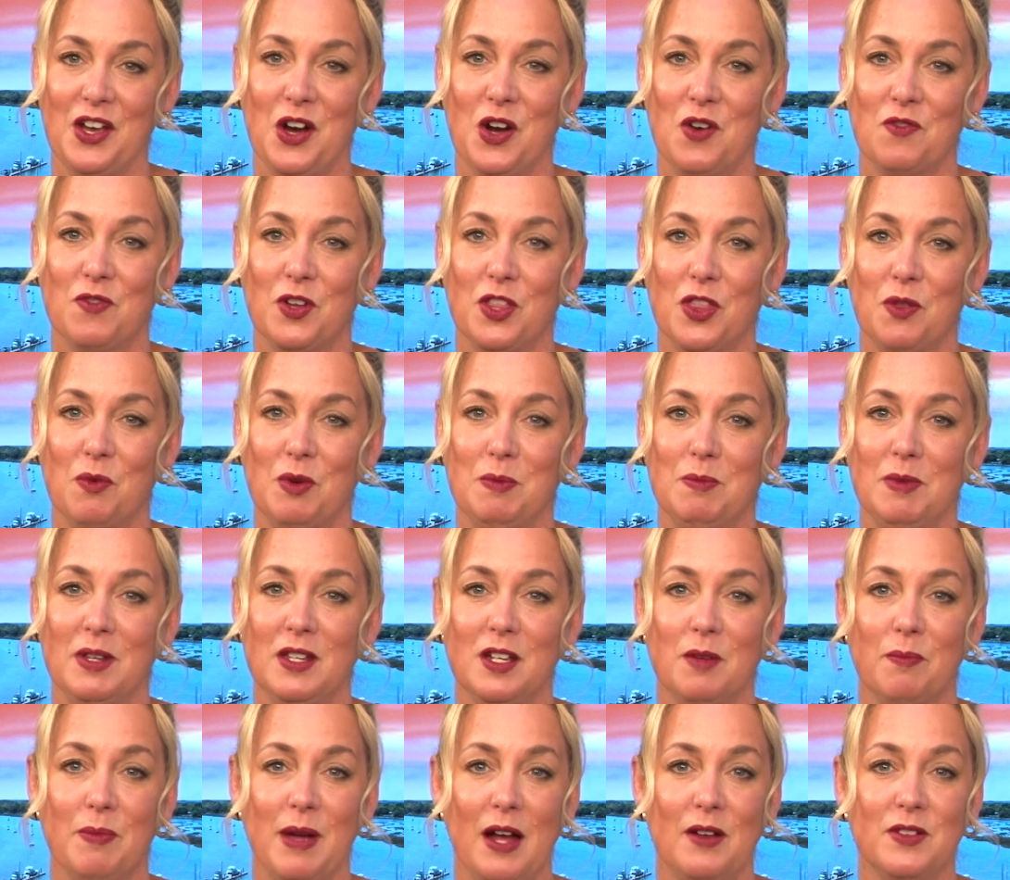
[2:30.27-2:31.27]
Over 3
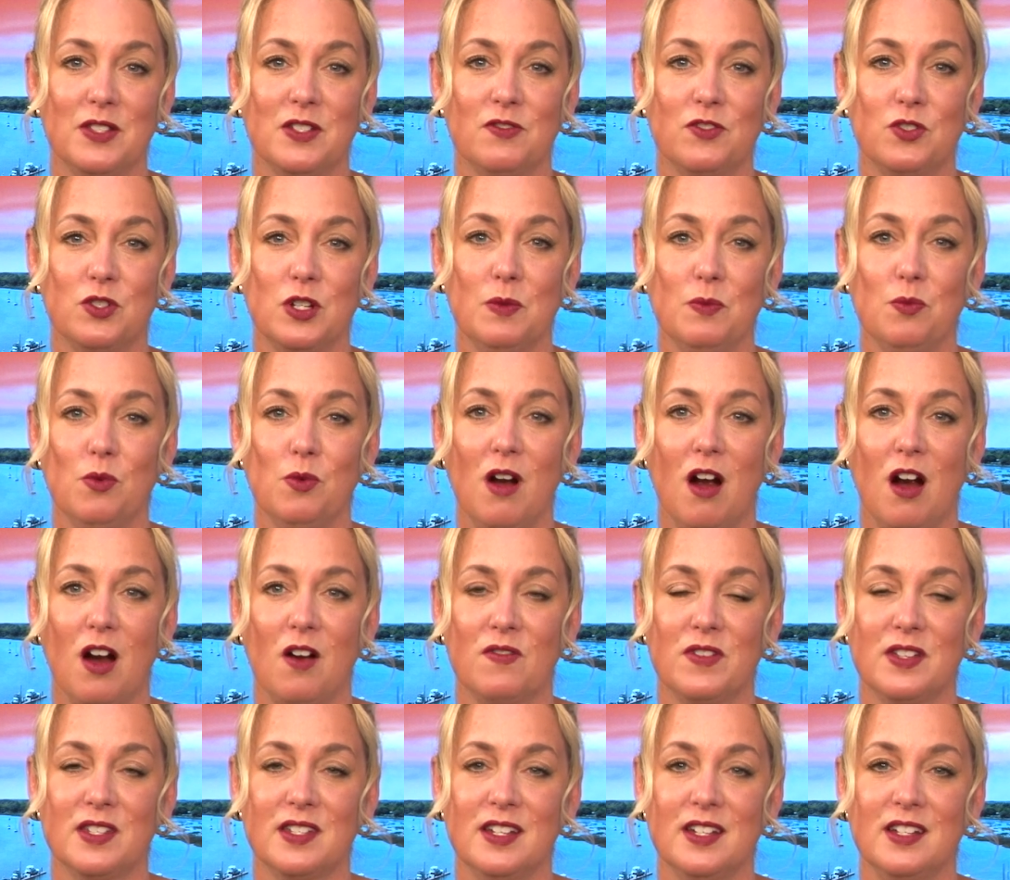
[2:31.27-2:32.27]
million pounds of shrimp were
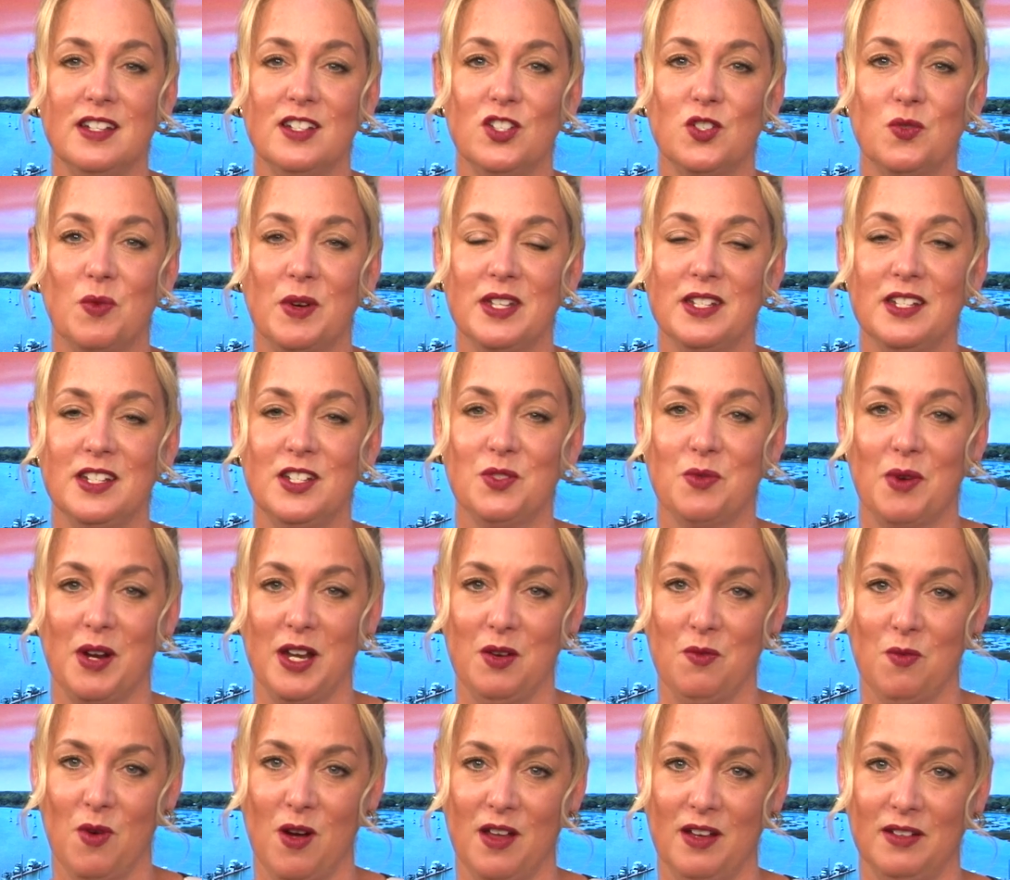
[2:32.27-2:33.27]
harvested in
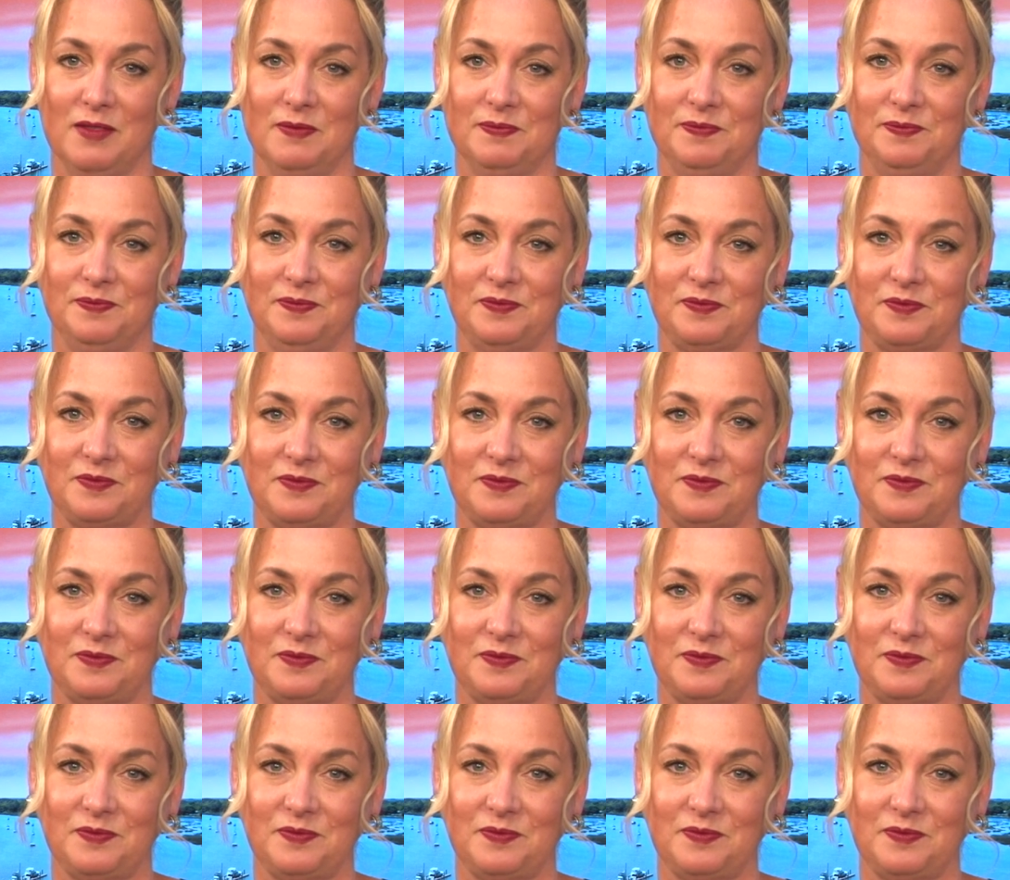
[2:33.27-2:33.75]
2021.